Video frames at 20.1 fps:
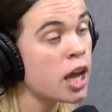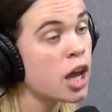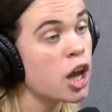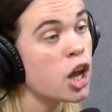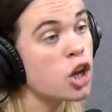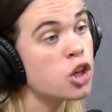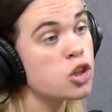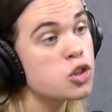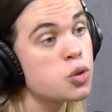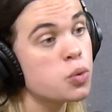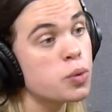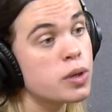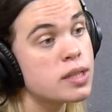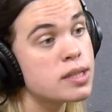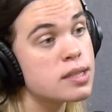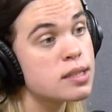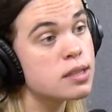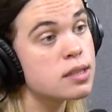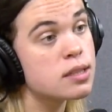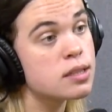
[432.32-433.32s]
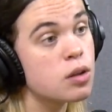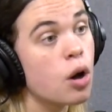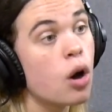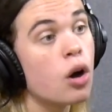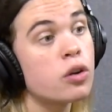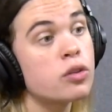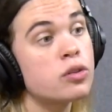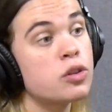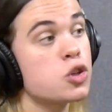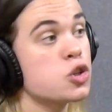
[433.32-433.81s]
into its
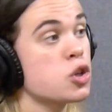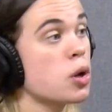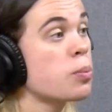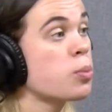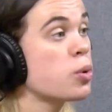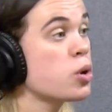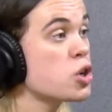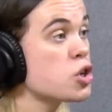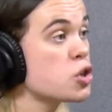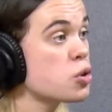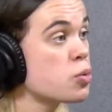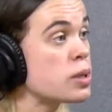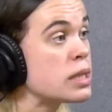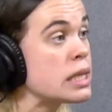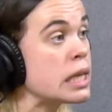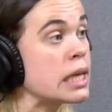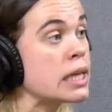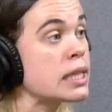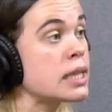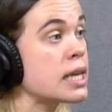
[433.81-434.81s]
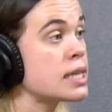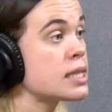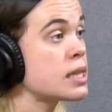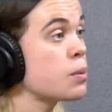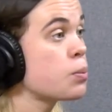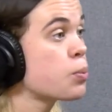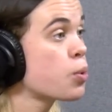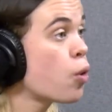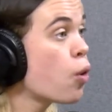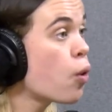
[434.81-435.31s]
own digital operation resilient testing
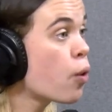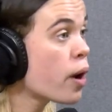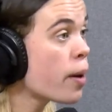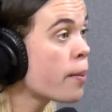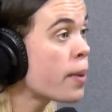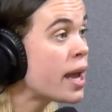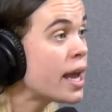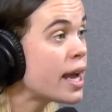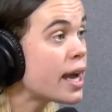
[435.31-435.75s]
program